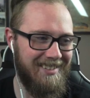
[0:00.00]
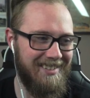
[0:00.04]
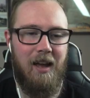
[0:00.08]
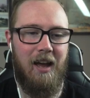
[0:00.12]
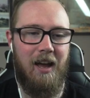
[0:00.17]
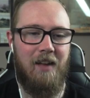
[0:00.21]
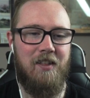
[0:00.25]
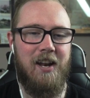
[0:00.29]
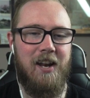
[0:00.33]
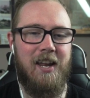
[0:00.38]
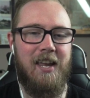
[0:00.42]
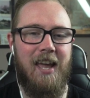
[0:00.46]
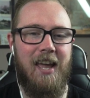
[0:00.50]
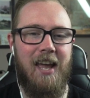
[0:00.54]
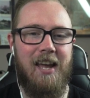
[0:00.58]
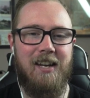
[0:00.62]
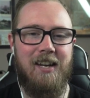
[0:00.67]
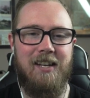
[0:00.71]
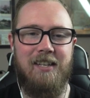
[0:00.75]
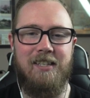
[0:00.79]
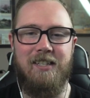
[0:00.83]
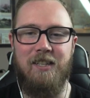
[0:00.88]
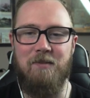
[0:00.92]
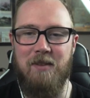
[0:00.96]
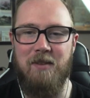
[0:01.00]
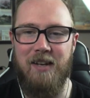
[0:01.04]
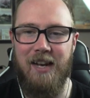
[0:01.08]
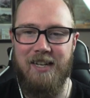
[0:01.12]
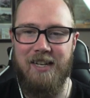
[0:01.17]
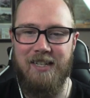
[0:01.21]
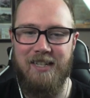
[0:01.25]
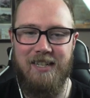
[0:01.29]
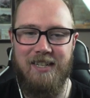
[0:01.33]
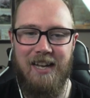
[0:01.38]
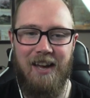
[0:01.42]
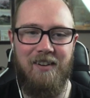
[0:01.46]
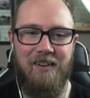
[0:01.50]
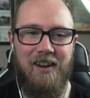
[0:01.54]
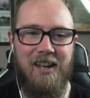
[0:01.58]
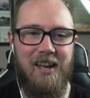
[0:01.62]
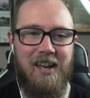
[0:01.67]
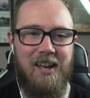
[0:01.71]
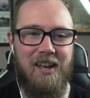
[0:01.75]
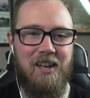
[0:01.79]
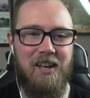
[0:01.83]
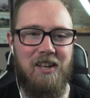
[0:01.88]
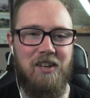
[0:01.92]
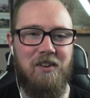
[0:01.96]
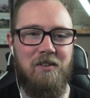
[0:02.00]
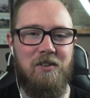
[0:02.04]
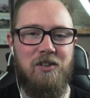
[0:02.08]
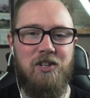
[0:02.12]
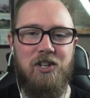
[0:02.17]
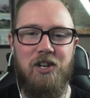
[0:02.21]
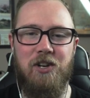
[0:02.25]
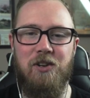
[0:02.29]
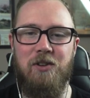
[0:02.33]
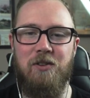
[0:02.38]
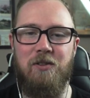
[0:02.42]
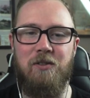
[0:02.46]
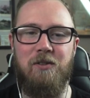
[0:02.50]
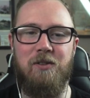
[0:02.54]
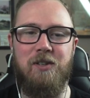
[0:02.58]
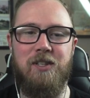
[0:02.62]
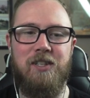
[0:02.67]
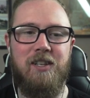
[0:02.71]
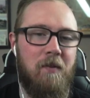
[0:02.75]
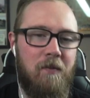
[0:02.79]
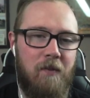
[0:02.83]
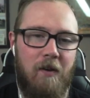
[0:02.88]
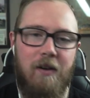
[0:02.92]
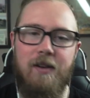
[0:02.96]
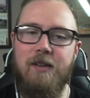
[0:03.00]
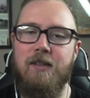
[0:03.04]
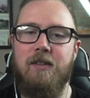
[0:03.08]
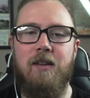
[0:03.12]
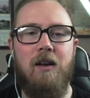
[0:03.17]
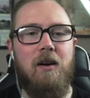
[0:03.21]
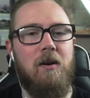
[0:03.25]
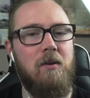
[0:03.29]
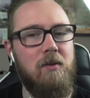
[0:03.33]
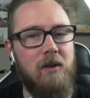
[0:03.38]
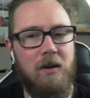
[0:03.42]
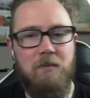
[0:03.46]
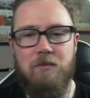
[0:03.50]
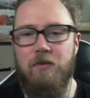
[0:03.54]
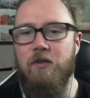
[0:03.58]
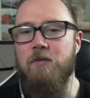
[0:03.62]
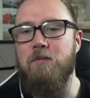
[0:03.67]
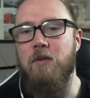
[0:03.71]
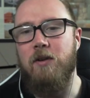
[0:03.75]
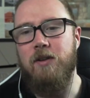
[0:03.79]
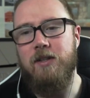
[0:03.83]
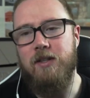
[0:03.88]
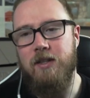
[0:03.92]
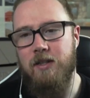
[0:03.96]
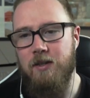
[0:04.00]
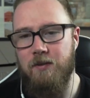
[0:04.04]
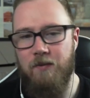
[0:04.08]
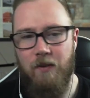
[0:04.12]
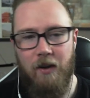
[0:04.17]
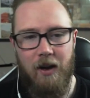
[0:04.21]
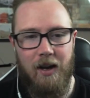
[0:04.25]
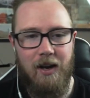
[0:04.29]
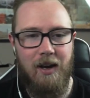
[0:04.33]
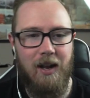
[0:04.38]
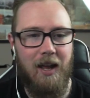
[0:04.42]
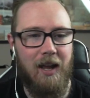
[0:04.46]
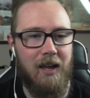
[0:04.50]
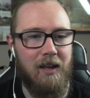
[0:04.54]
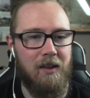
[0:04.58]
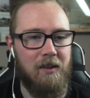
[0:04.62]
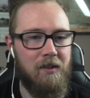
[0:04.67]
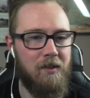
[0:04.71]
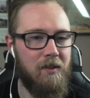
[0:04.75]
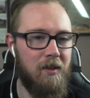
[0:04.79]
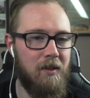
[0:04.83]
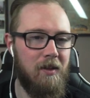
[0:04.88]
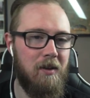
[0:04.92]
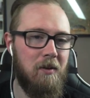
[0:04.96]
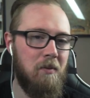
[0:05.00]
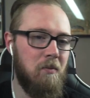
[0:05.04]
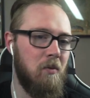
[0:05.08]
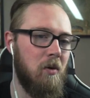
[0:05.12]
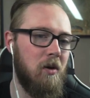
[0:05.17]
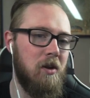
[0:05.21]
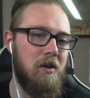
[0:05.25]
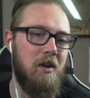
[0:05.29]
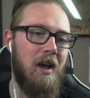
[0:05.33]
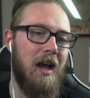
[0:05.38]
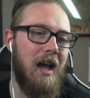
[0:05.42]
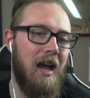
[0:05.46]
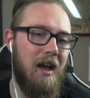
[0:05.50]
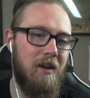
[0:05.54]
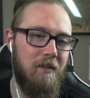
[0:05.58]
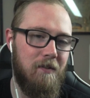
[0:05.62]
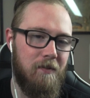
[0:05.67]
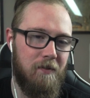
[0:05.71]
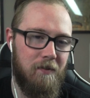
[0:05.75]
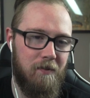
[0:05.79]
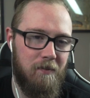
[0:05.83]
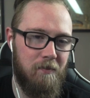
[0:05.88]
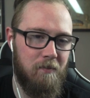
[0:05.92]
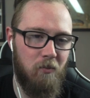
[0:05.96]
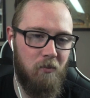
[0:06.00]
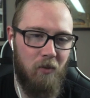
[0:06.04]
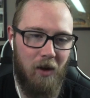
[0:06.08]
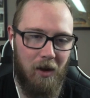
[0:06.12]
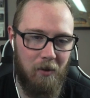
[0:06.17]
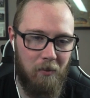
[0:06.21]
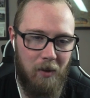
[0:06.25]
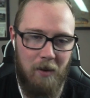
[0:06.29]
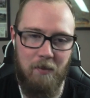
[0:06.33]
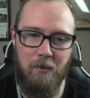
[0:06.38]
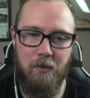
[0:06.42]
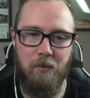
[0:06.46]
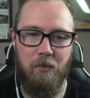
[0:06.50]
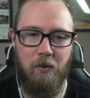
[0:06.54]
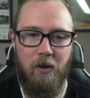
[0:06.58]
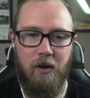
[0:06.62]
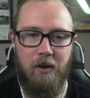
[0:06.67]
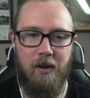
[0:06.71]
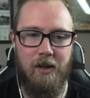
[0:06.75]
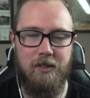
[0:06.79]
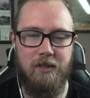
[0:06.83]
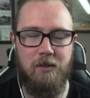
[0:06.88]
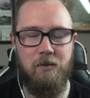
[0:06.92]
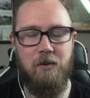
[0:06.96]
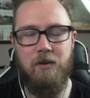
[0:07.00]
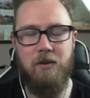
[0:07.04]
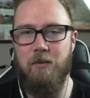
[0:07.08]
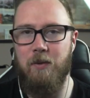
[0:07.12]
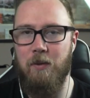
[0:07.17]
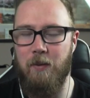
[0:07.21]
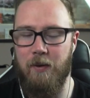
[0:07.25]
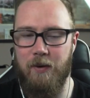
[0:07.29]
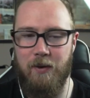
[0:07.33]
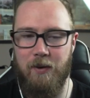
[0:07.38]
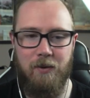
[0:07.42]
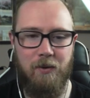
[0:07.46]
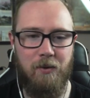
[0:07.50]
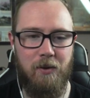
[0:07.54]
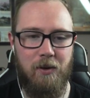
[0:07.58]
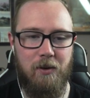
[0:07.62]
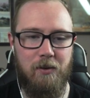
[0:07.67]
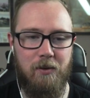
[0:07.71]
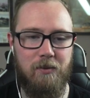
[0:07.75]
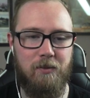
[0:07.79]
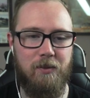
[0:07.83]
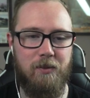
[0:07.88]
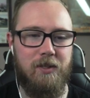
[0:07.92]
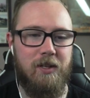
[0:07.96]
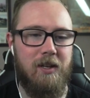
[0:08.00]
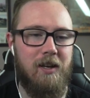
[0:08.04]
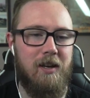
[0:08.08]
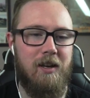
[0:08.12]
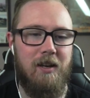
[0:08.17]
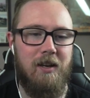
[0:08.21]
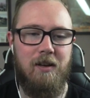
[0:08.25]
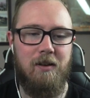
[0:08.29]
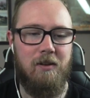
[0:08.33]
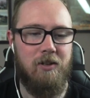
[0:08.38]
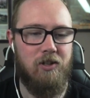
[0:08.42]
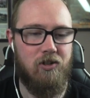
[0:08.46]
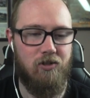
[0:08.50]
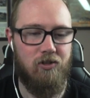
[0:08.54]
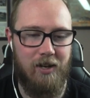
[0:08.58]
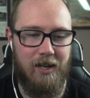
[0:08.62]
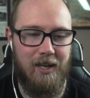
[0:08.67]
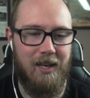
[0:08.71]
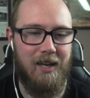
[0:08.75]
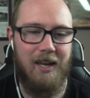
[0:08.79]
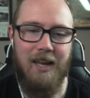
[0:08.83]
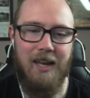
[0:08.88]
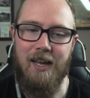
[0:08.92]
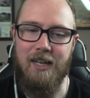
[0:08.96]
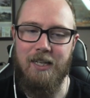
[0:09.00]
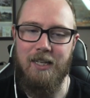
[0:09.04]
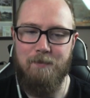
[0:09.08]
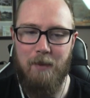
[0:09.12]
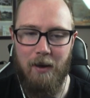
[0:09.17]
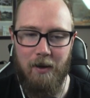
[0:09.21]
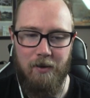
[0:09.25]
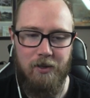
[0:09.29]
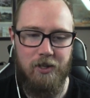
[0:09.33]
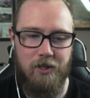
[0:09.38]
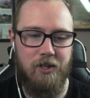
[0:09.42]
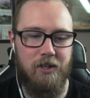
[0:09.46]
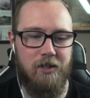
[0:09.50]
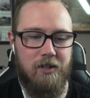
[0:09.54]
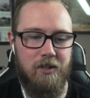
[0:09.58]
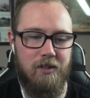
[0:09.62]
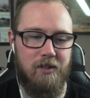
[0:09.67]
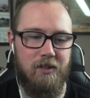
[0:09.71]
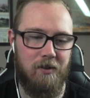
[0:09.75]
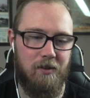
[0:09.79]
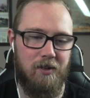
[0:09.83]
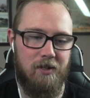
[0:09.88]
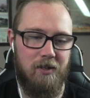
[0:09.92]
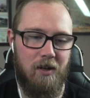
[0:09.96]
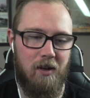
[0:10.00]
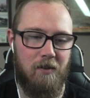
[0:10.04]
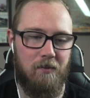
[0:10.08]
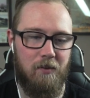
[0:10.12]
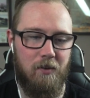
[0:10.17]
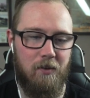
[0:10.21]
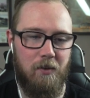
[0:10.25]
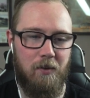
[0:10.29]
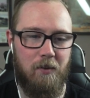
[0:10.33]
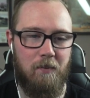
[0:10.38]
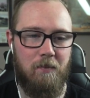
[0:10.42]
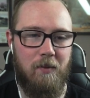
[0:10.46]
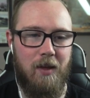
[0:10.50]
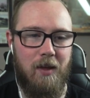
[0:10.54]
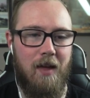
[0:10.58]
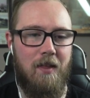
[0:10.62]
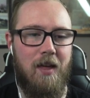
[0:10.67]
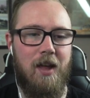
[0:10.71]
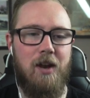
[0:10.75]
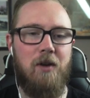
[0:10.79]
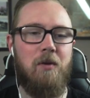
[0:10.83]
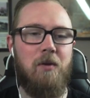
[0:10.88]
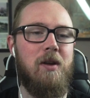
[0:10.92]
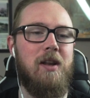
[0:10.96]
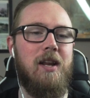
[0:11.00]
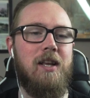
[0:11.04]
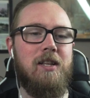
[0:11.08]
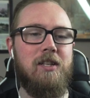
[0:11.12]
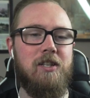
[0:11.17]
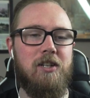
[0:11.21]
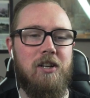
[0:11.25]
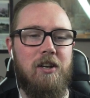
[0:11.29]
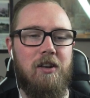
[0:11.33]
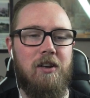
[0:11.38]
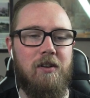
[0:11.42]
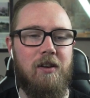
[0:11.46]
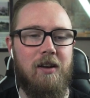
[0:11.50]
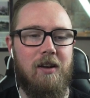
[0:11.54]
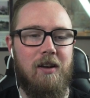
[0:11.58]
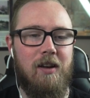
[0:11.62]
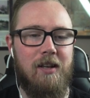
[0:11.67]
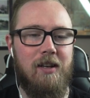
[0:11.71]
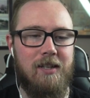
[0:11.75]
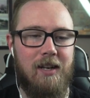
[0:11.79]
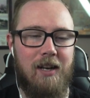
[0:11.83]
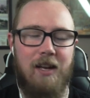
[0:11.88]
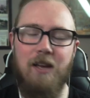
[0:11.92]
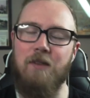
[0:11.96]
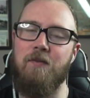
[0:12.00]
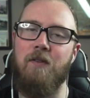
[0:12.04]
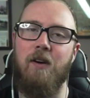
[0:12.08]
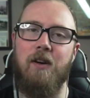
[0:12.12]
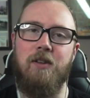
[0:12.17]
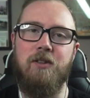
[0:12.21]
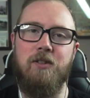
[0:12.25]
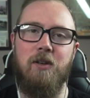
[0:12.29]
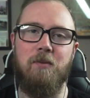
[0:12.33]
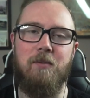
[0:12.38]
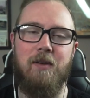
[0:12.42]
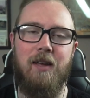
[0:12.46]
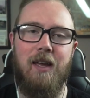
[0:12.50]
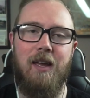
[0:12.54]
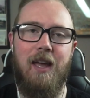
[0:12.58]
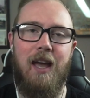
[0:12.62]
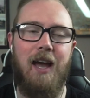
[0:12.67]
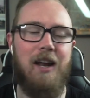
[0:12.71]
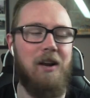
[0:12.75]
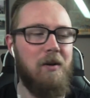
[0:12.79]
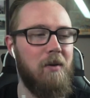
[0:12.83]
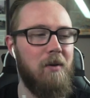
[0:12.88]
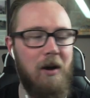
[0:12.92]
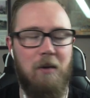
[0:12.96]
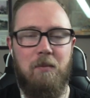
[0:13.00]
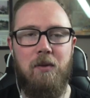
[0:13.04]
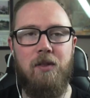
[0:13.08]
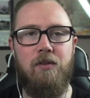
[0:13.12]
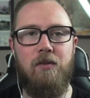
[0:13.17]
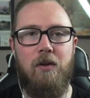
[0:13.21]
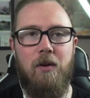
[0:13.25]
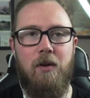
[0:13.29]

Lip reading: And then again, simulation down here, you choose fight style, number of bosses, fight length, what you have weapon wise with the weapon oils, trinkets, potions, and so on and so forth. And then all you need to do is click find Top Gear and it will help you through